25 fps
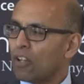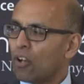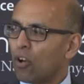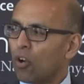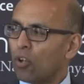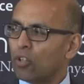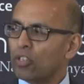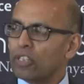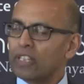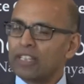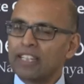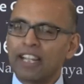
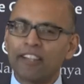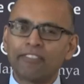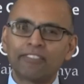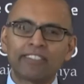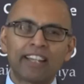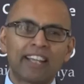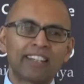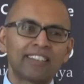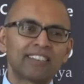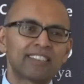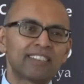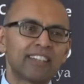On the
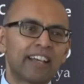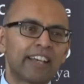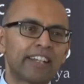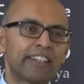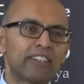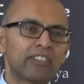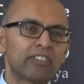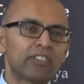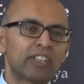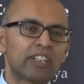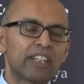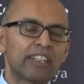left-hand
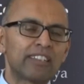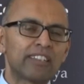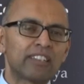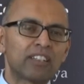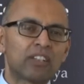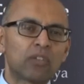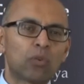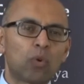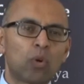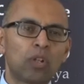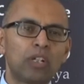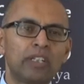side, under
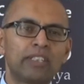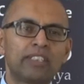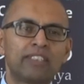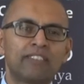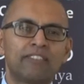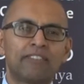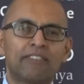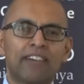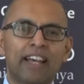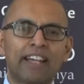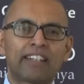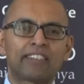the
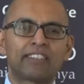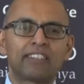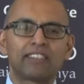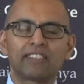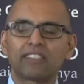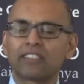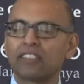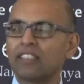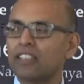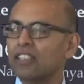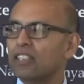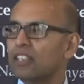qualitative
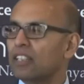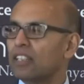factors,